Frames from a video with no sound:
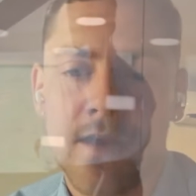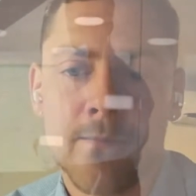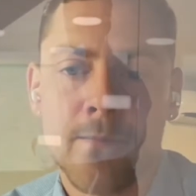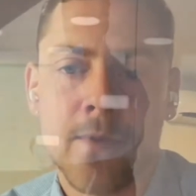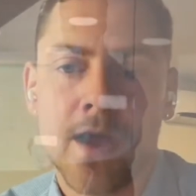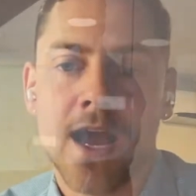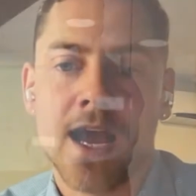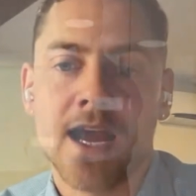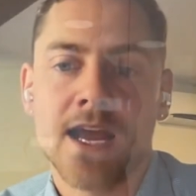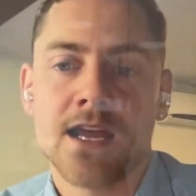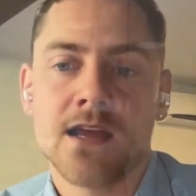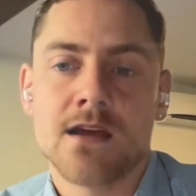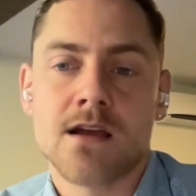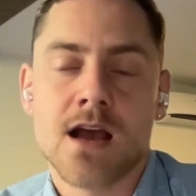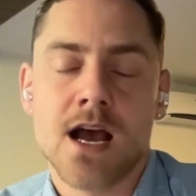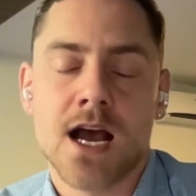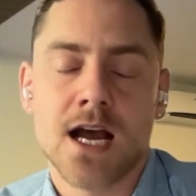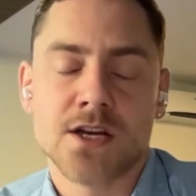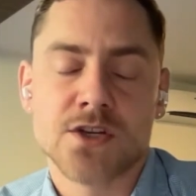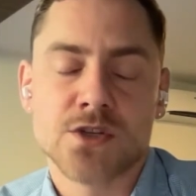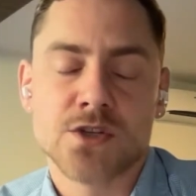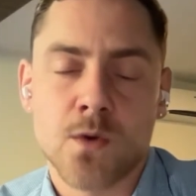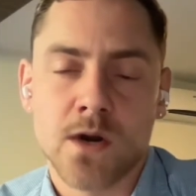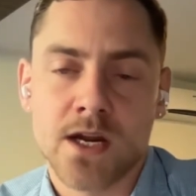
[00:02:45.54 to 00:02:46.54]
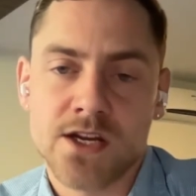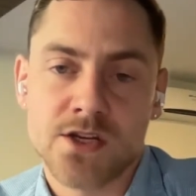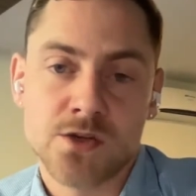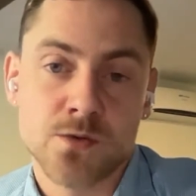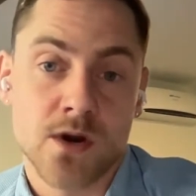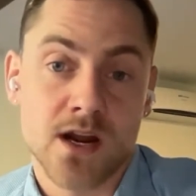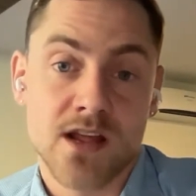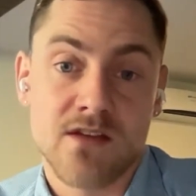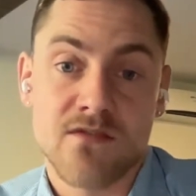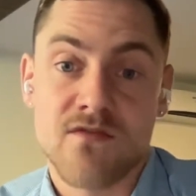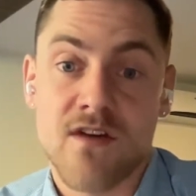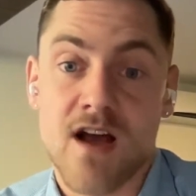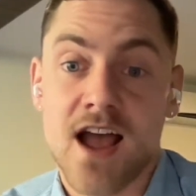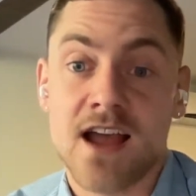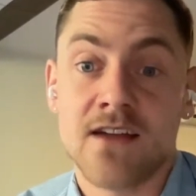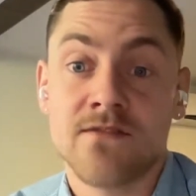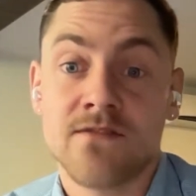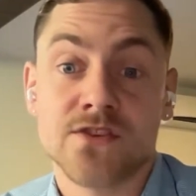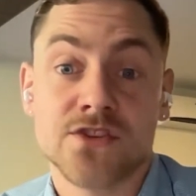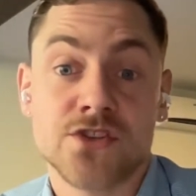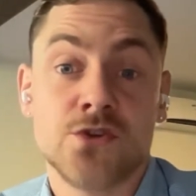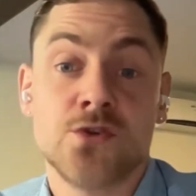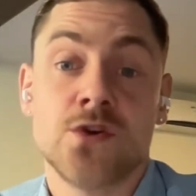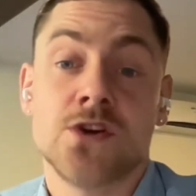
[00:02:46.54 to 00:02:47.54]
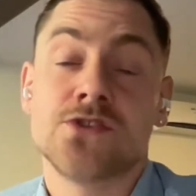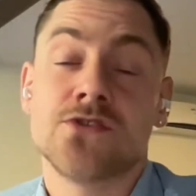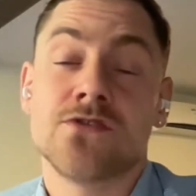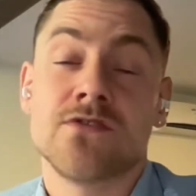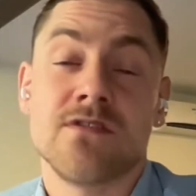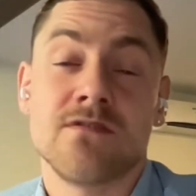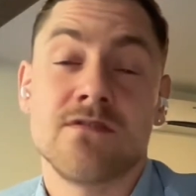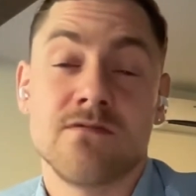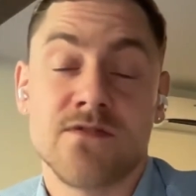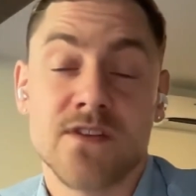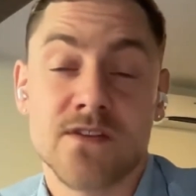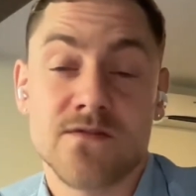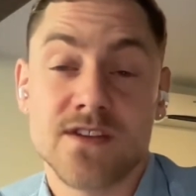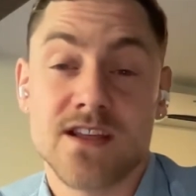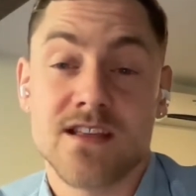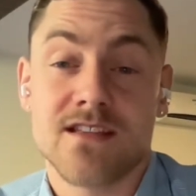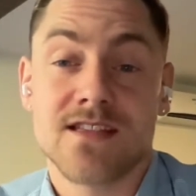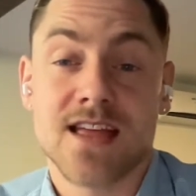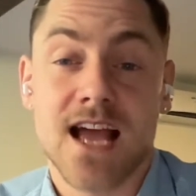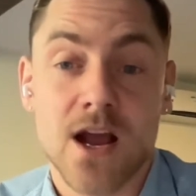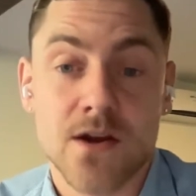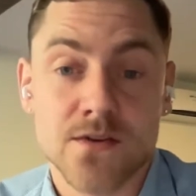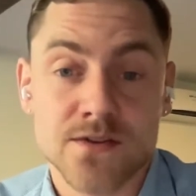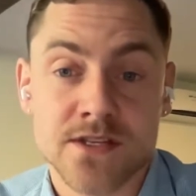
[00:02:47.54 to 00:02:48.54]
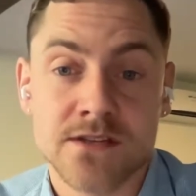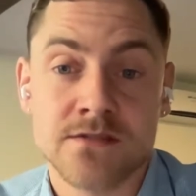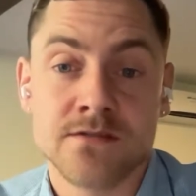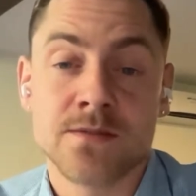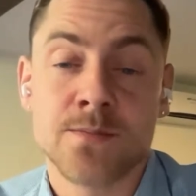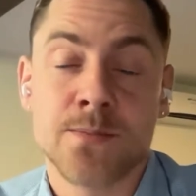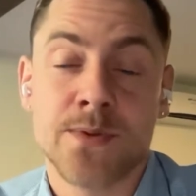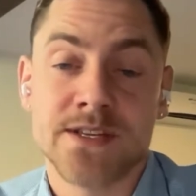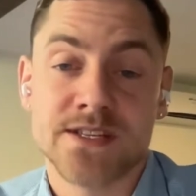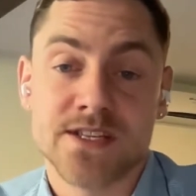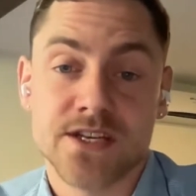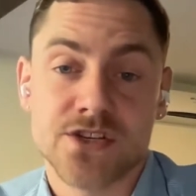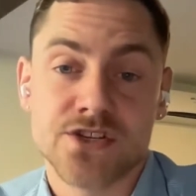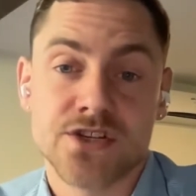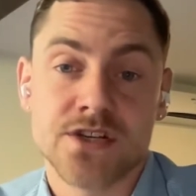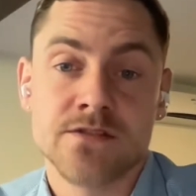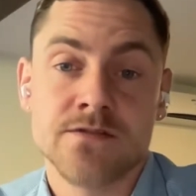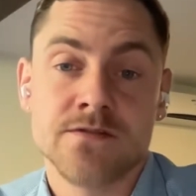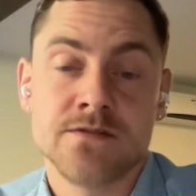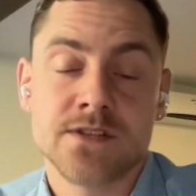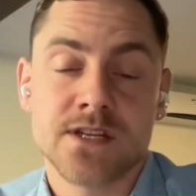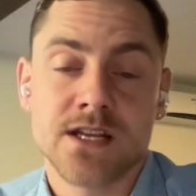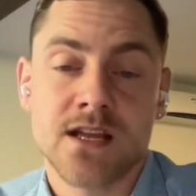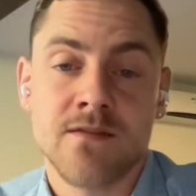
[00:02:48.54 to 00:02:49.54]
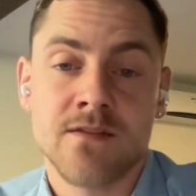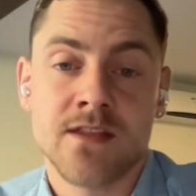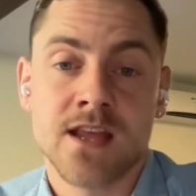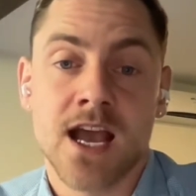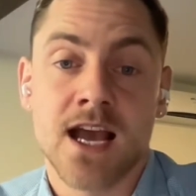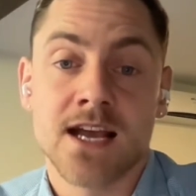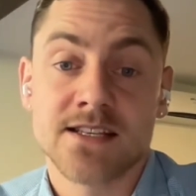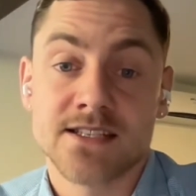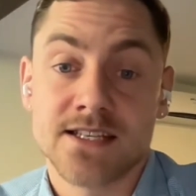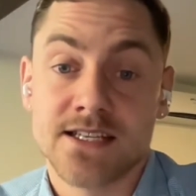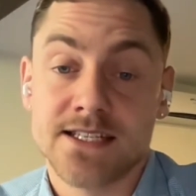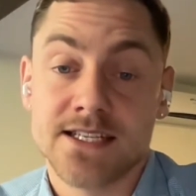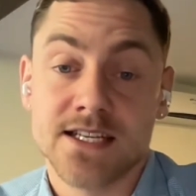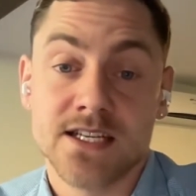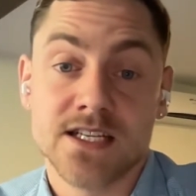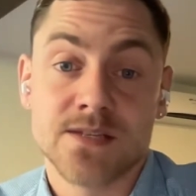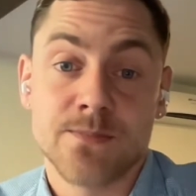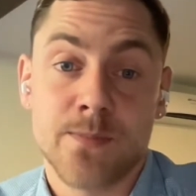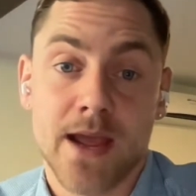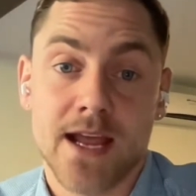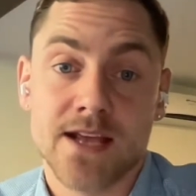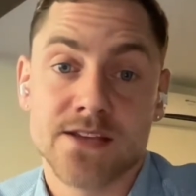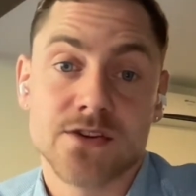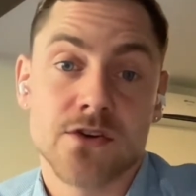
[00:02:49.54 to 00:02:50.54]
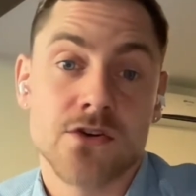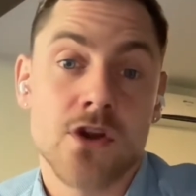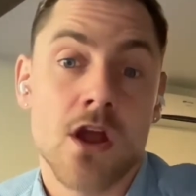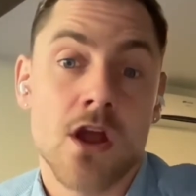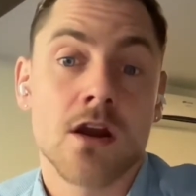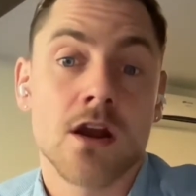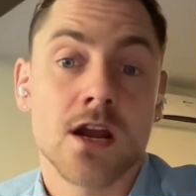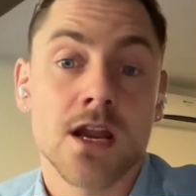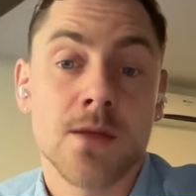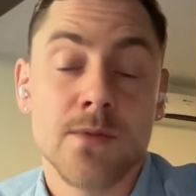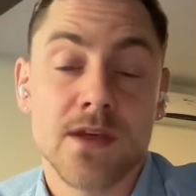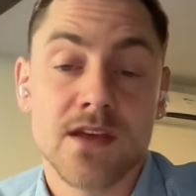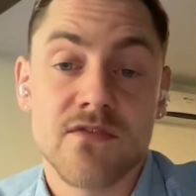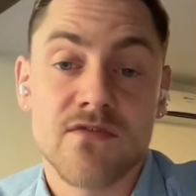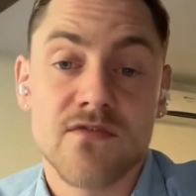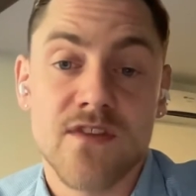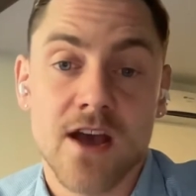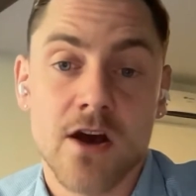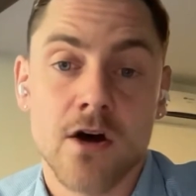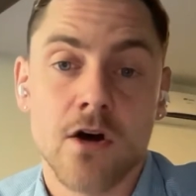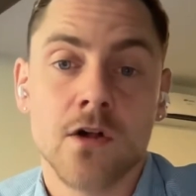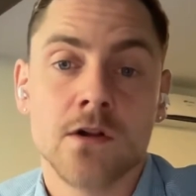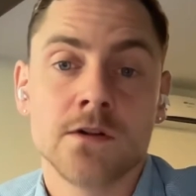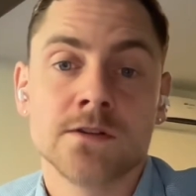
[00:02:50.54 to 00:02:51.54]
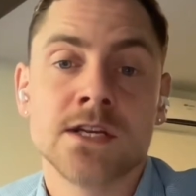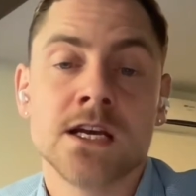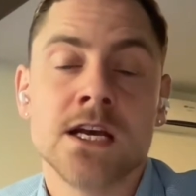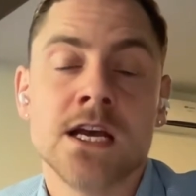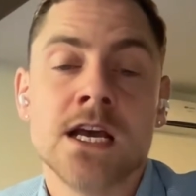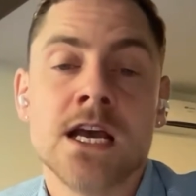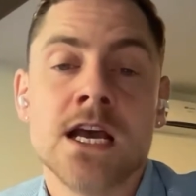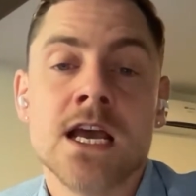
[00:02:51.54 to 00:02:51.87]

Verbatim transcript: that by uh, 2025, 250,000 positions in the ICT space are not going to be filled.